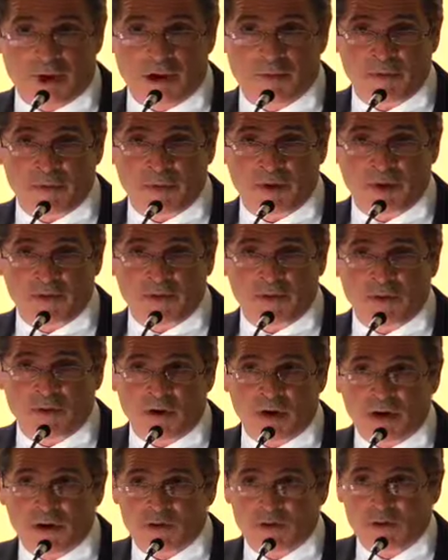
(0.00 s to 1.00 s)
probably one of the
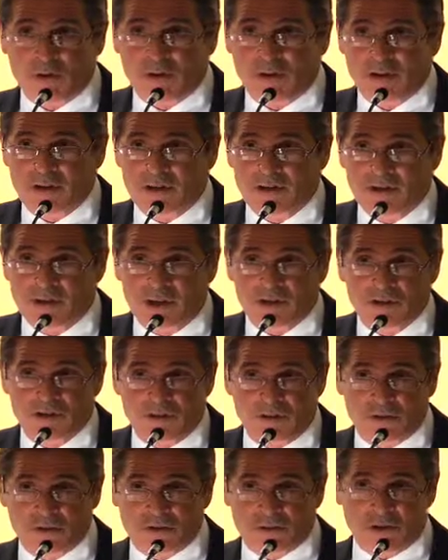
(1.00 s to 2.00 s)
greatest
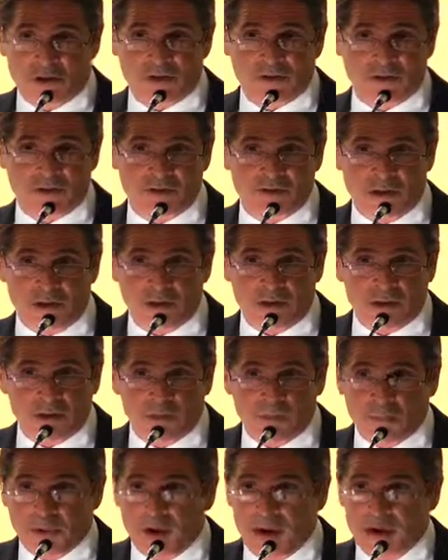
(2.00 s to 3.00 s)
organizational structures that you
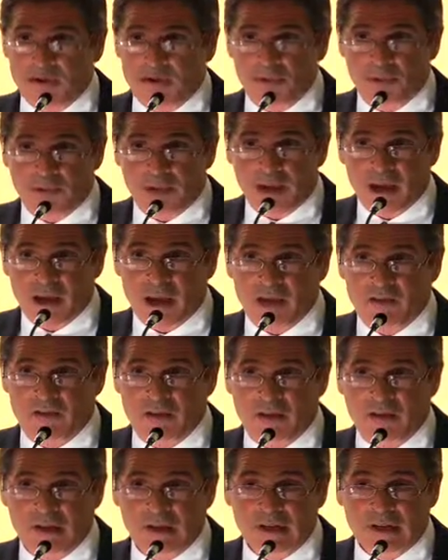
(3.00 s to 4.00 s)
can possibly
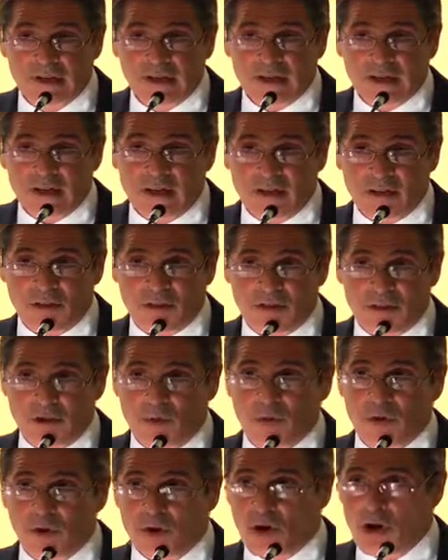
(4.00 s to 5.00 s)
have. And I
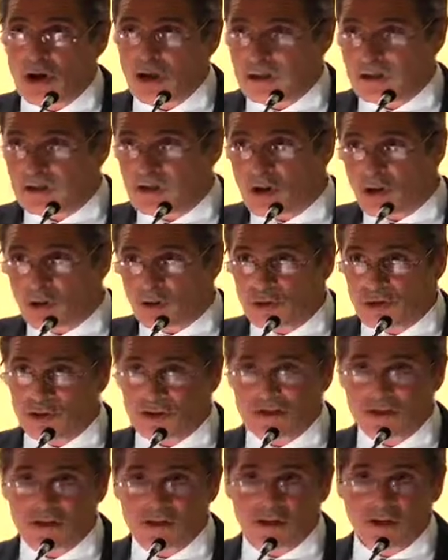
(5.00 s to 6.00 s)
think we all, as
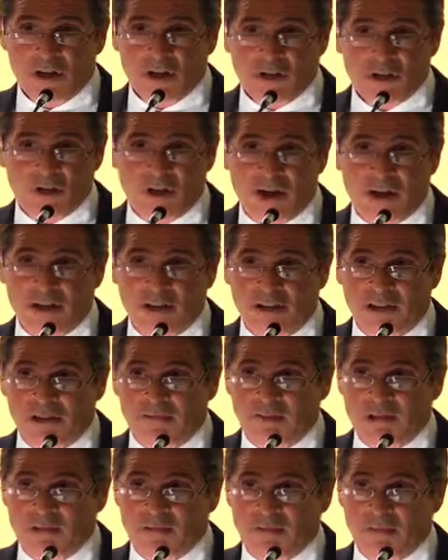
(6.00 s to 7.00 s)
coaches, try to
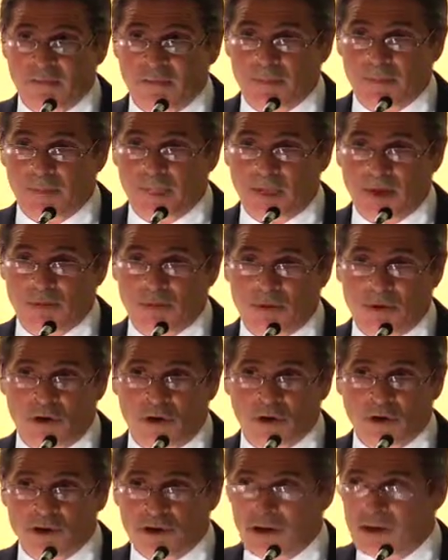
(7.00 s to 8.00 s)
live it, and we
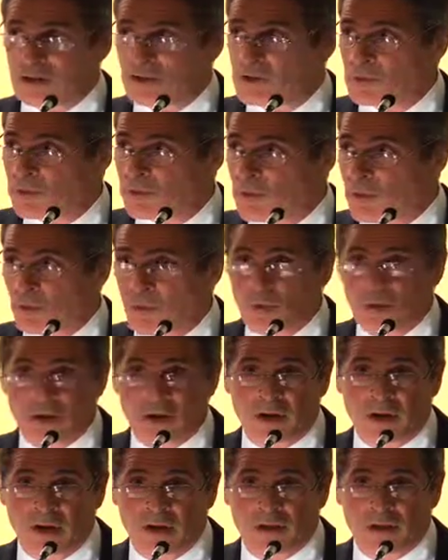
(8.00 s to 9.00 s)
all try to support
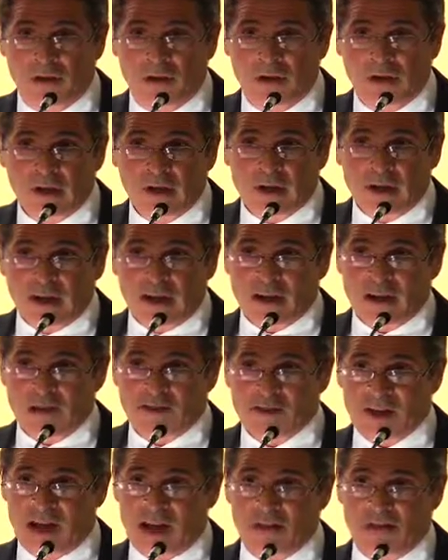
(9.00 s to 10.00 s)
one another. And
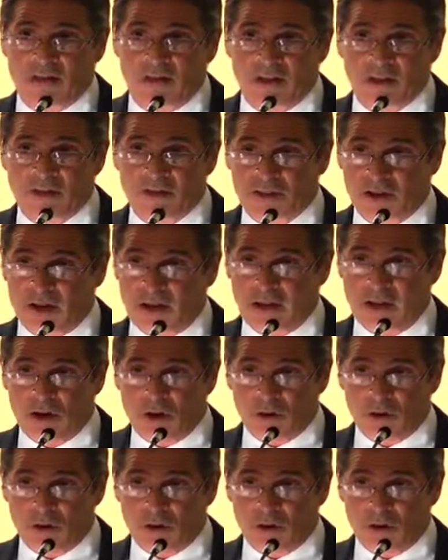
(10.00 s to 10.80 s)
as athletes, I